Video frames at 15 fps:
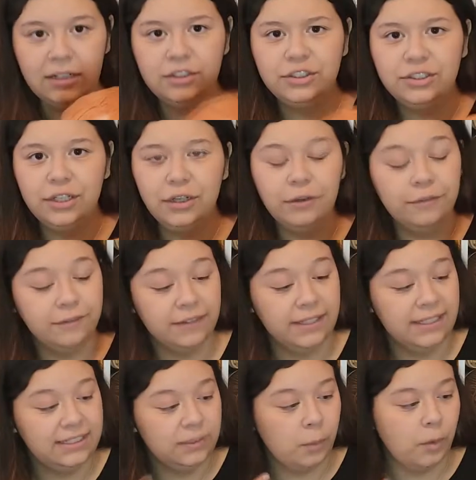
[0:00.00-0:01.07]
So for
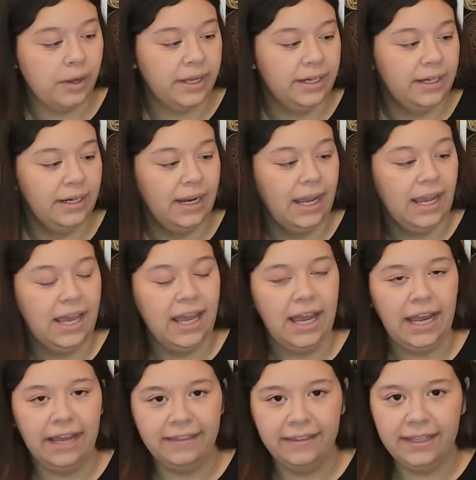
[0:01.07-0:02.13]
this one,
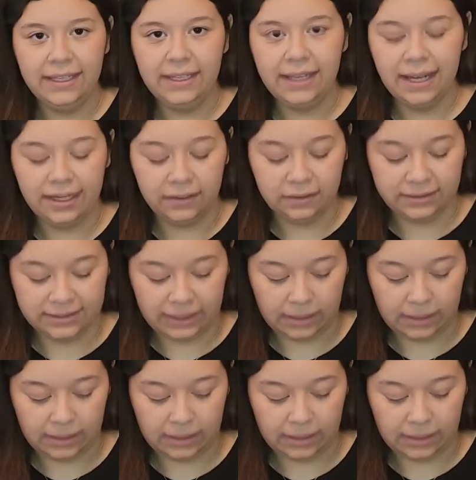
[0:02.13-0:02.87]
I think he kind of looks